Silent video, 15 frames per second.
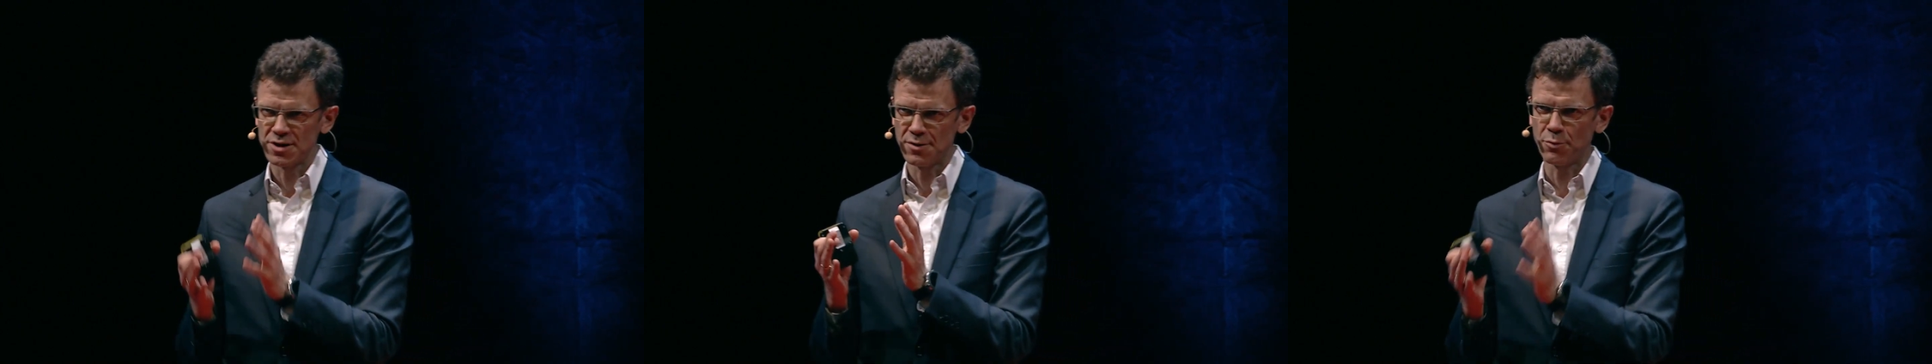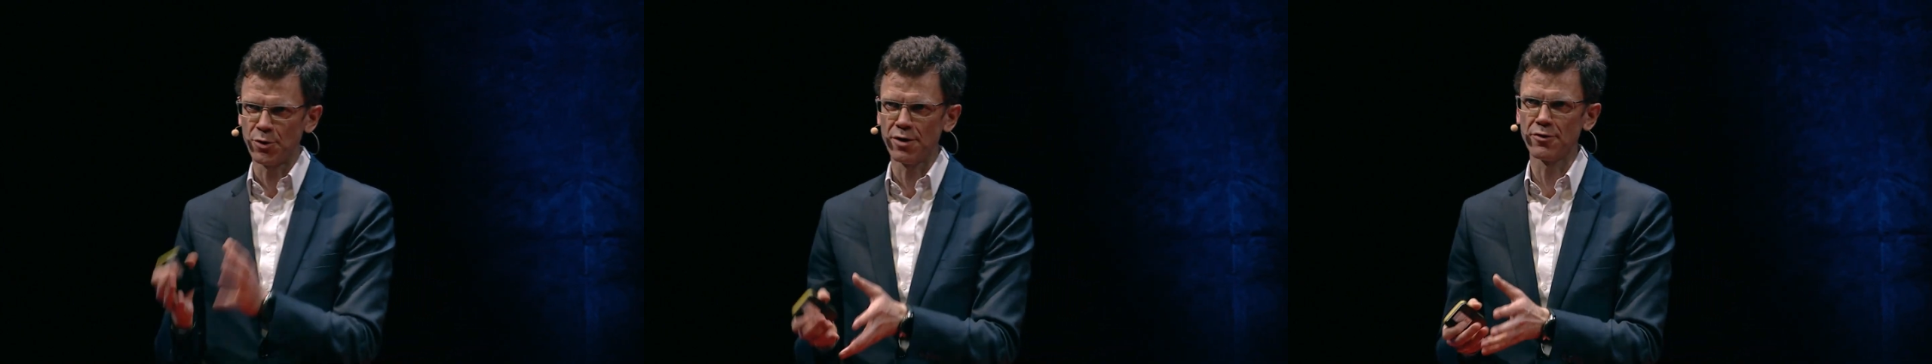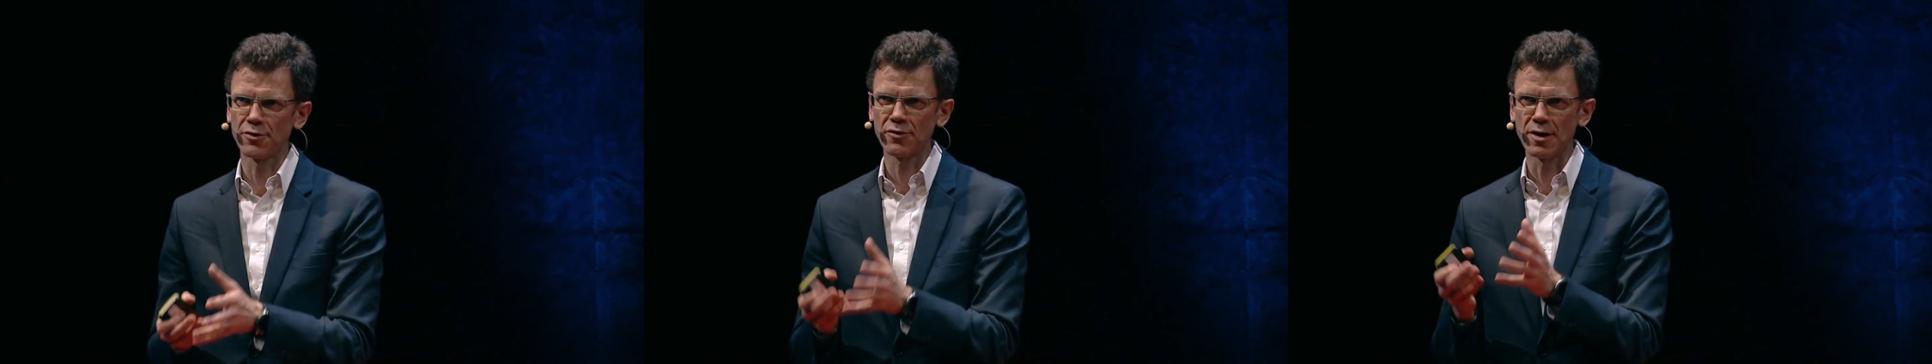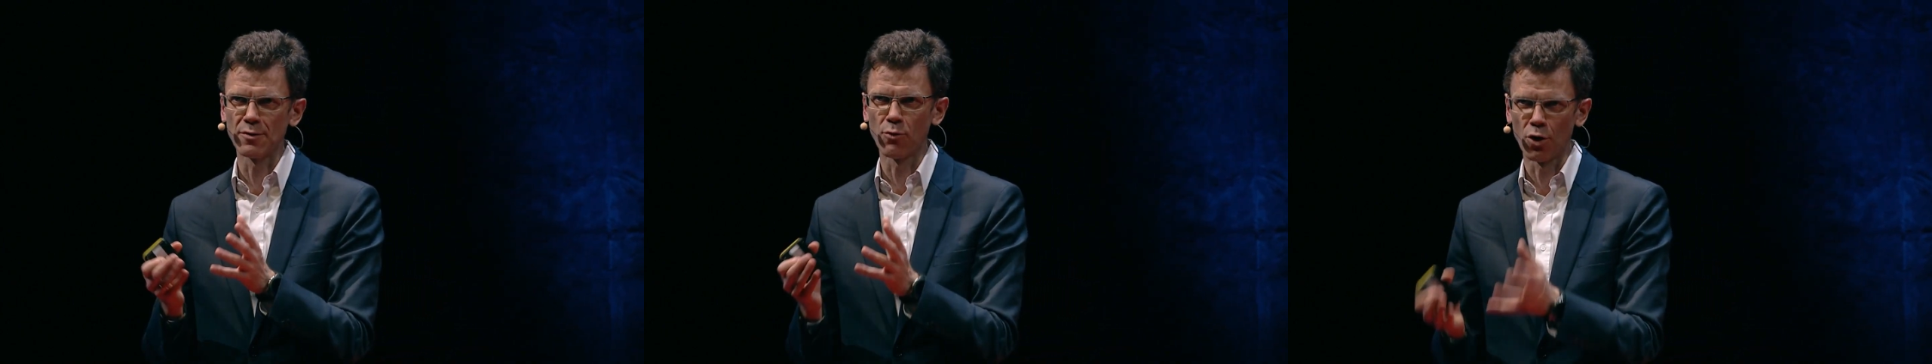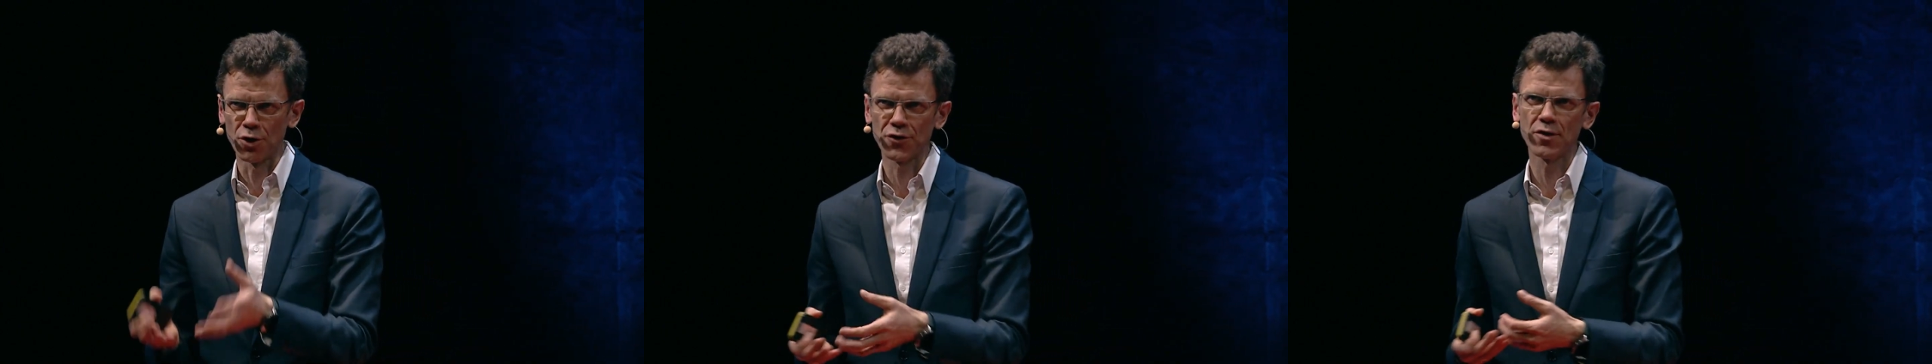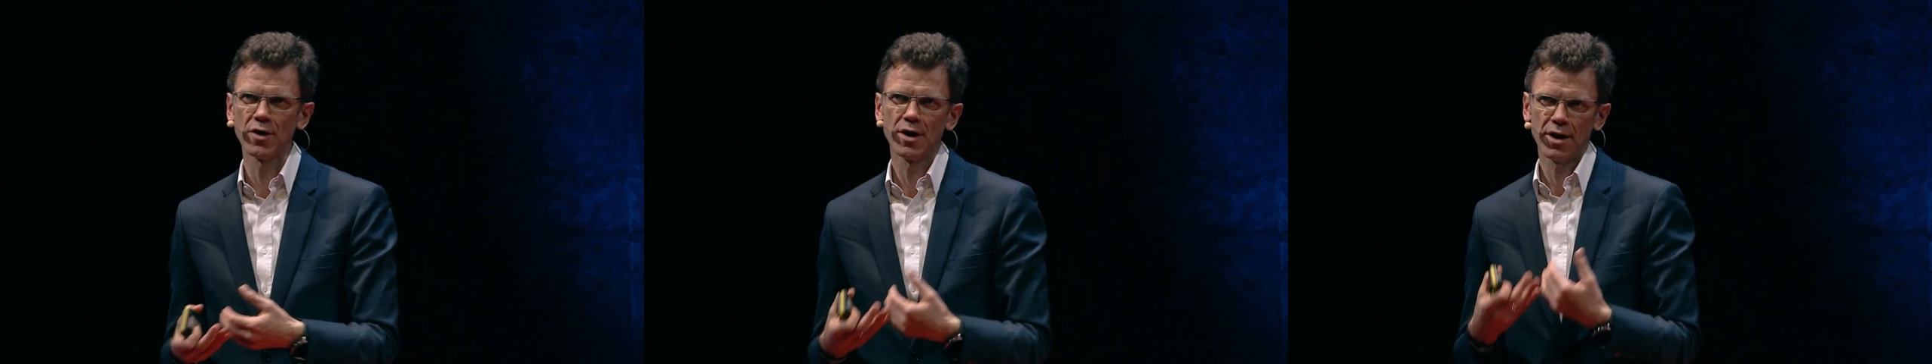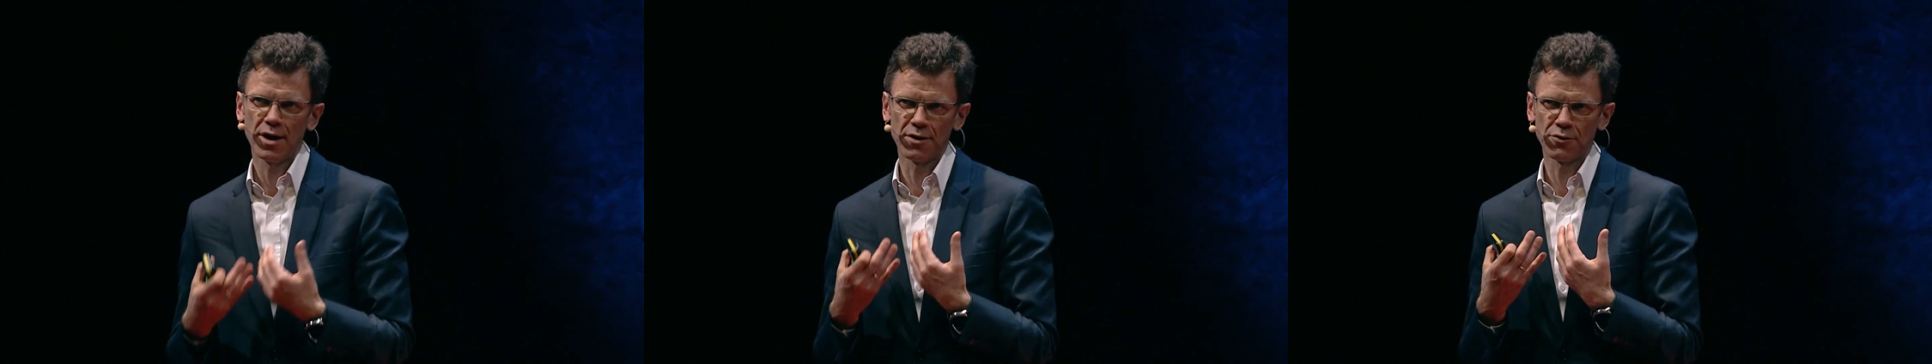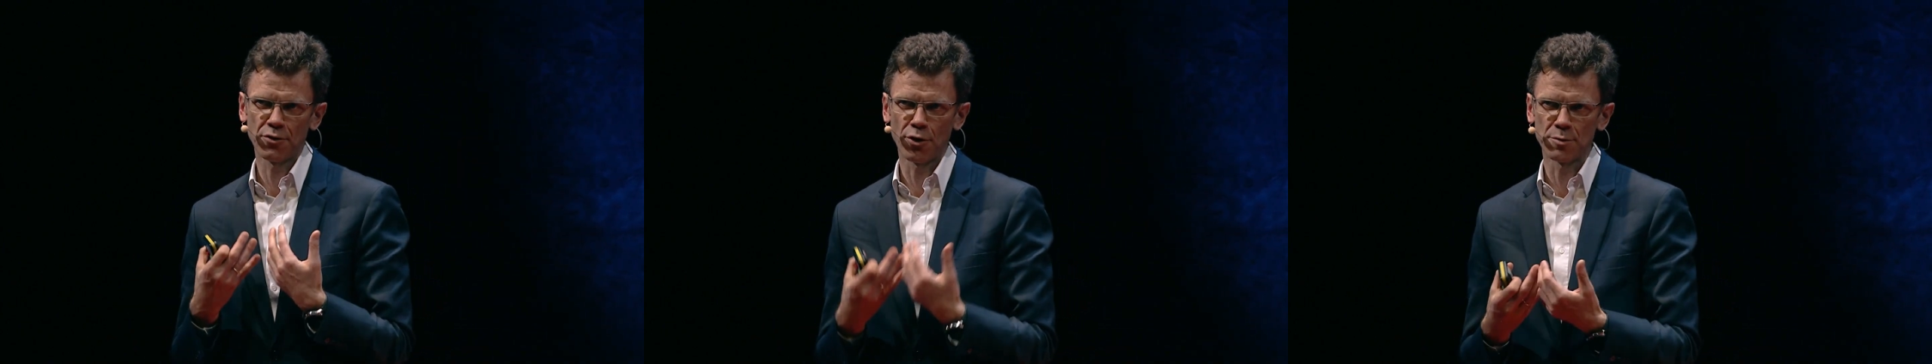it previously was
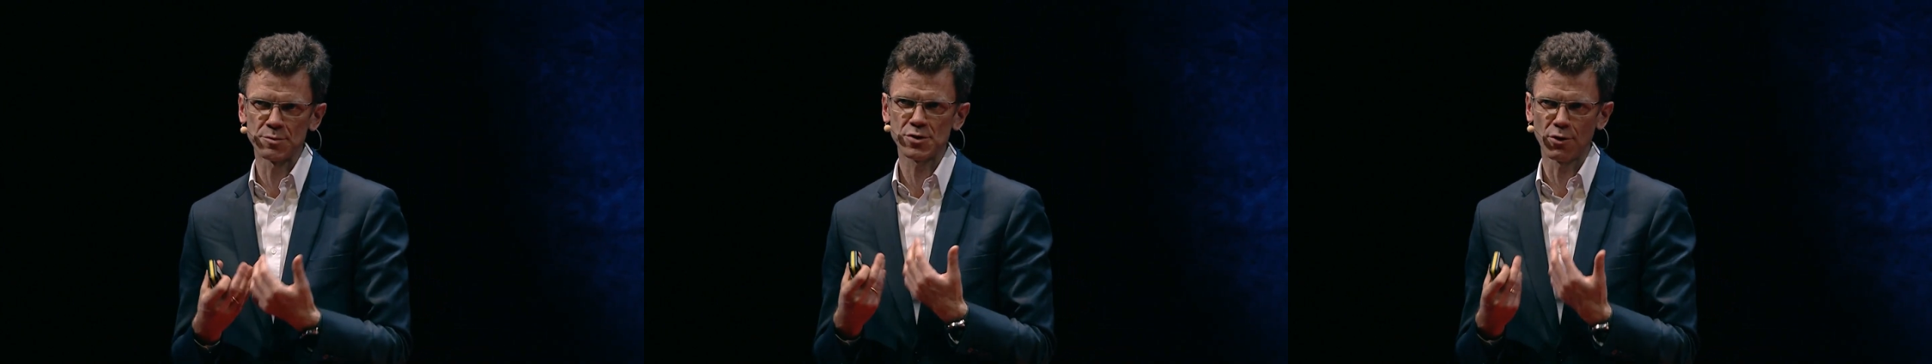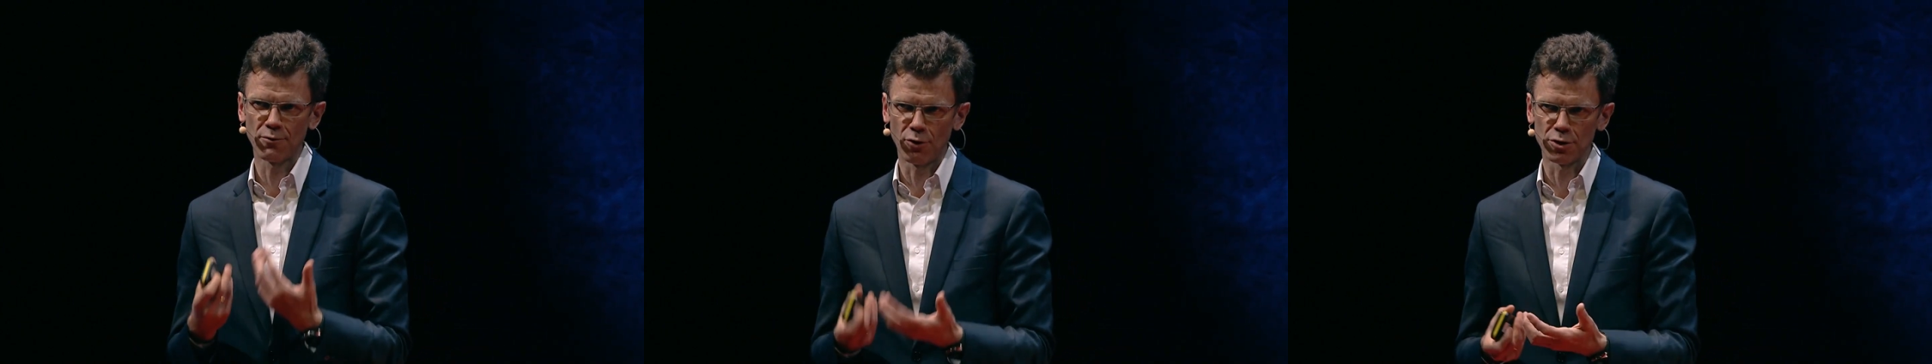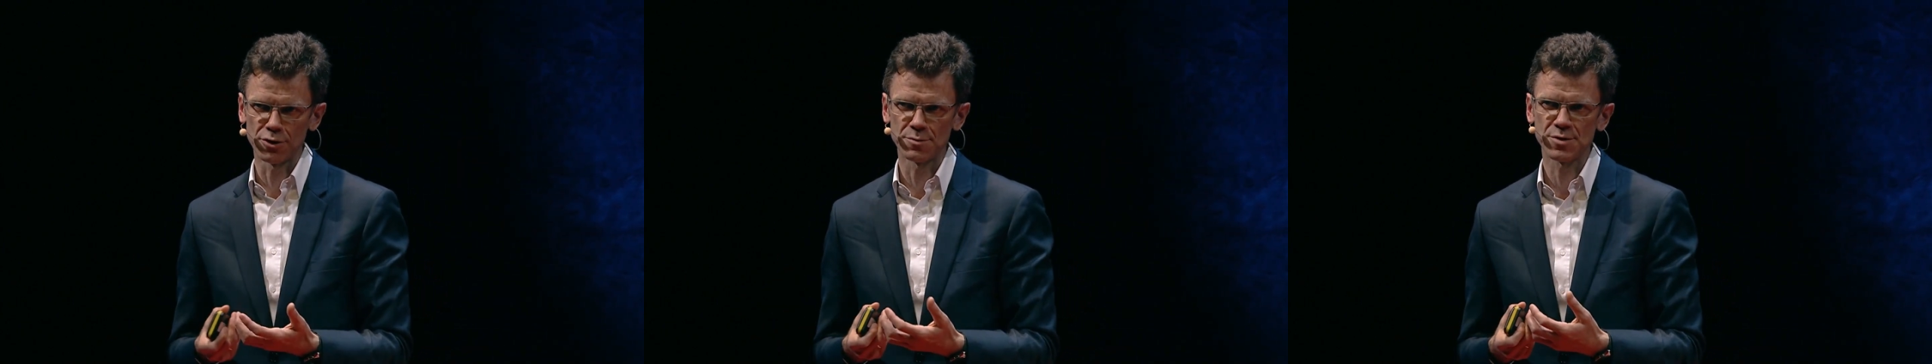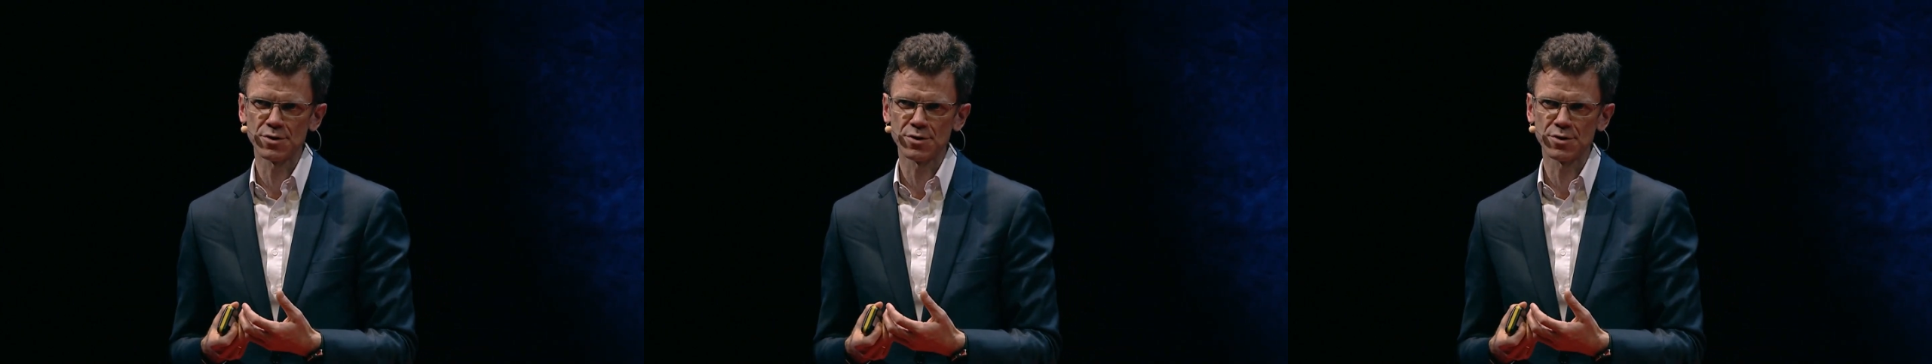in terms of volume.